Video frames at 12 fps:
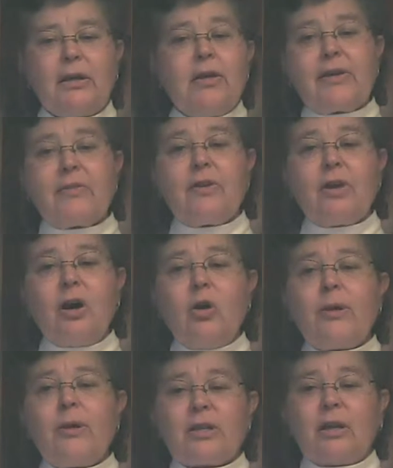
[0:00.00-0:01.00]
thinking the
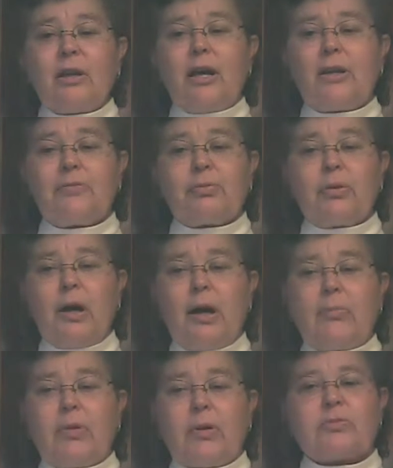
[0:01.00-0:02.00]
home has a lot of
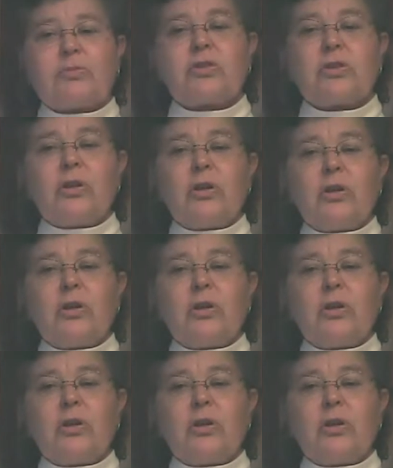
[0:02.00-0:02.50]
problems.